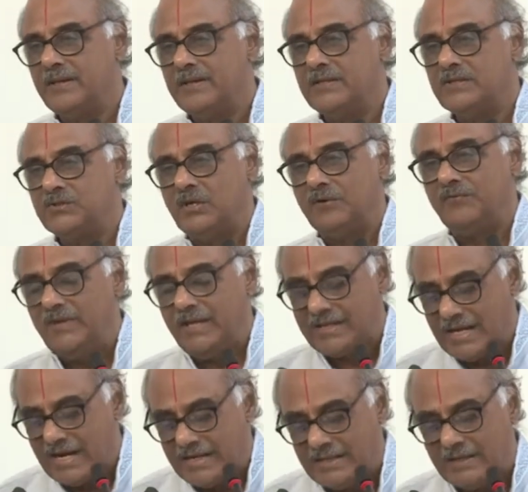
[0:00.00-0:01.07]
So we
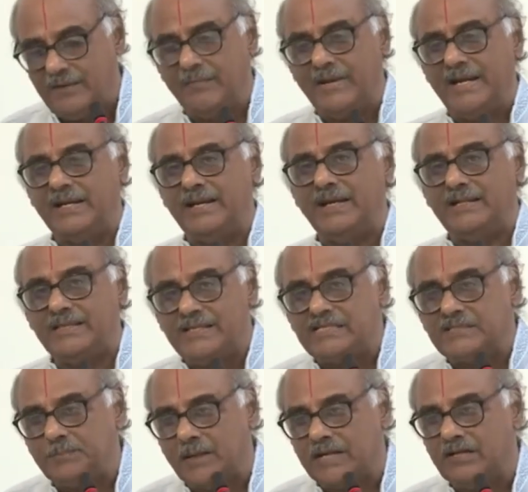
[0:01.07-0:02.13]
can't remain in
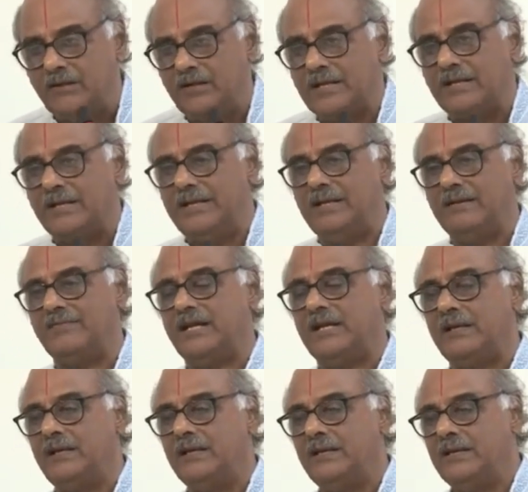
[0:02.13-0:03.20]
this particular
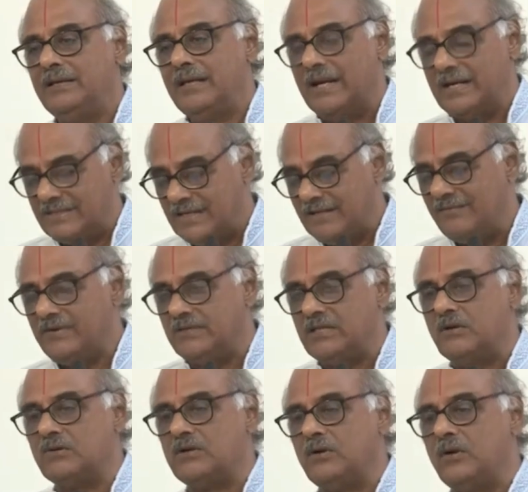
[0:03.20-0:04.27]
level and then
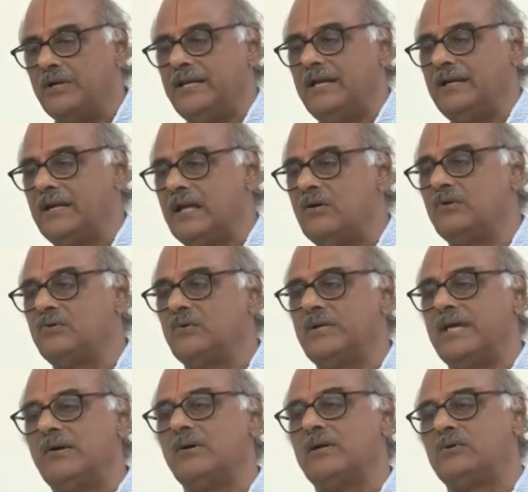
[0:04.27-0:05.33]
without knowing now
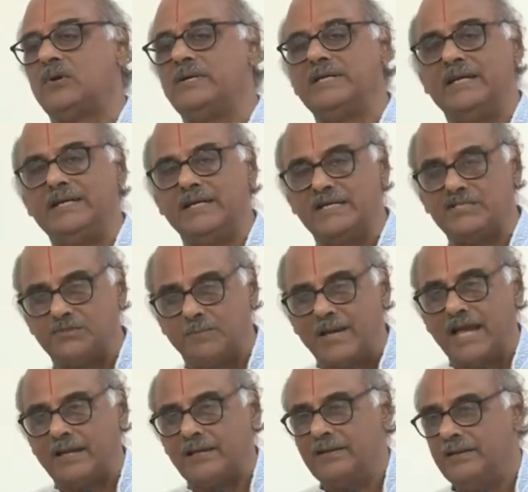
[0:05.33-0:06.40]
today or 20 years
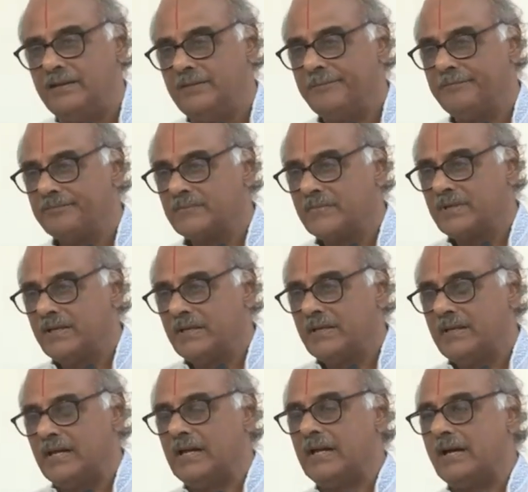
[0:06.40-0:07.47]
back
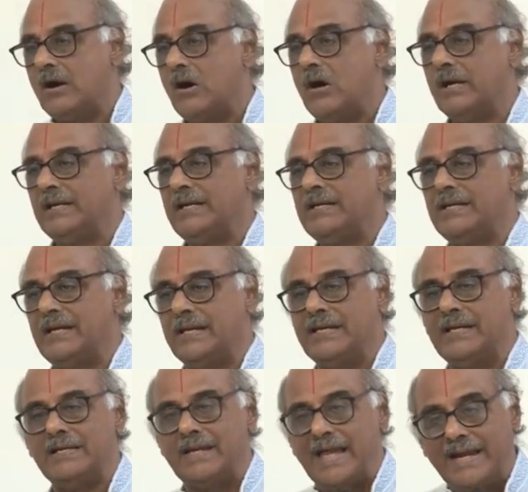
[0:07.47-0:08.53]
or in
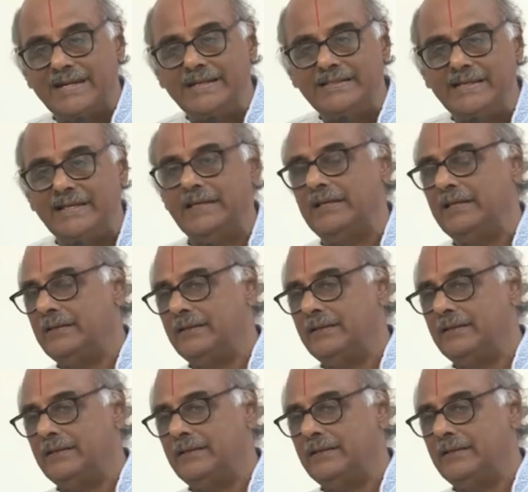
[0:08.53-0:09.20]
90,